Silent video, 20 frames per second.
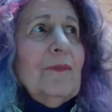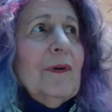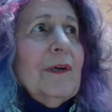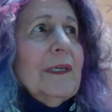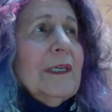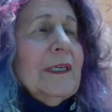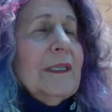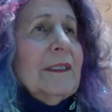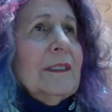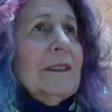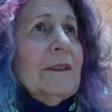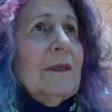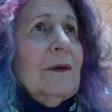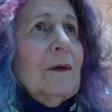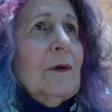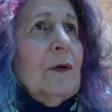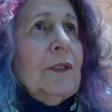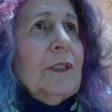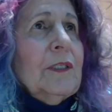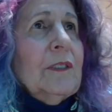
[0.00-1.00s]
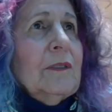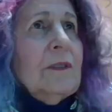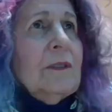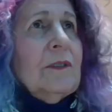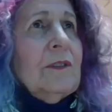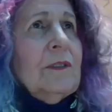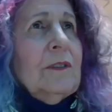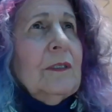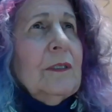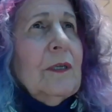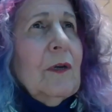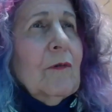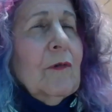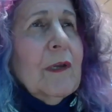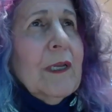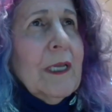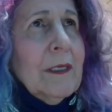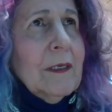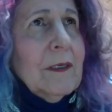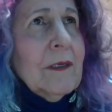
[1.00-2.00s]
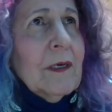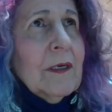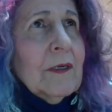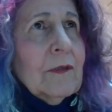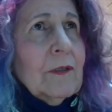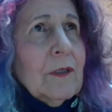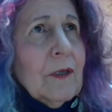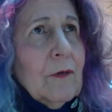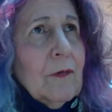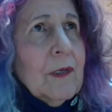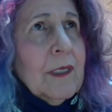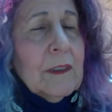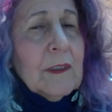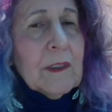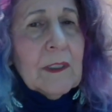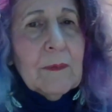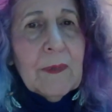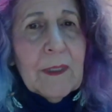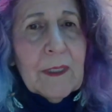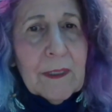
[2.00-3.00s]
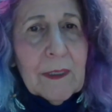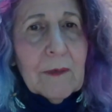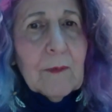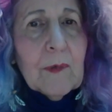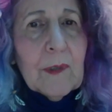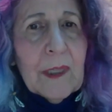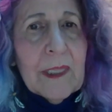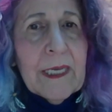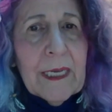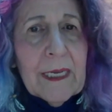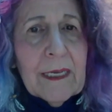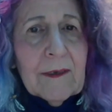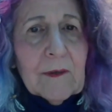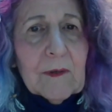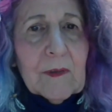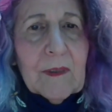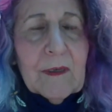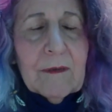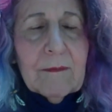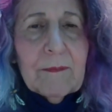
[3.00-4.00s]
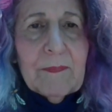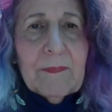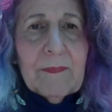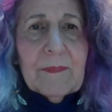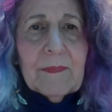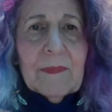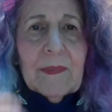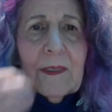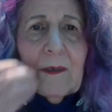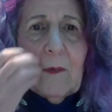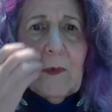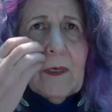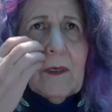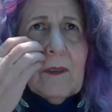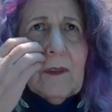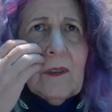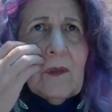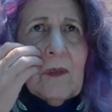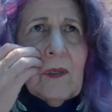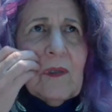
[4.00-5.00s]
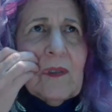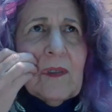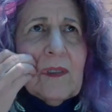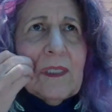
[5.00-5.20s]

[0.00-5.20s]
or to create art, or to create something that would last. And we all know